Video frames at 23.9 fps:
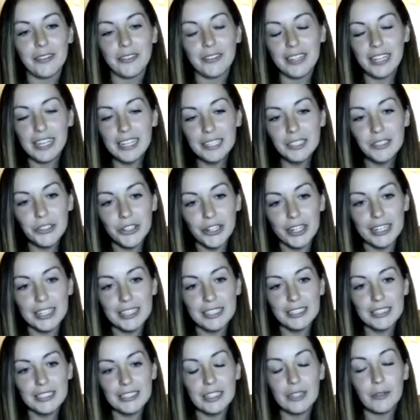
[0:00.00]
Thanks,
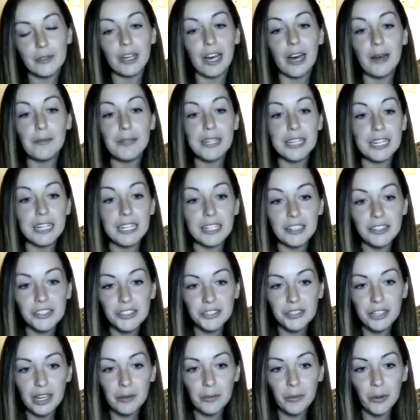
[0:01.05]
Chris. Come in here and do
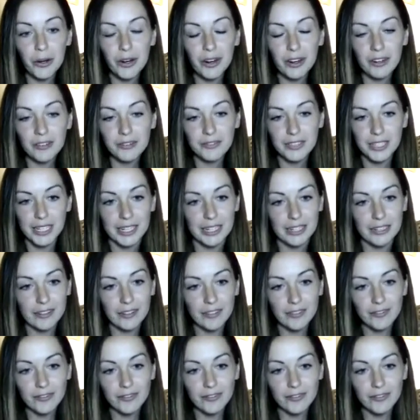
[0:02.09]
that more often.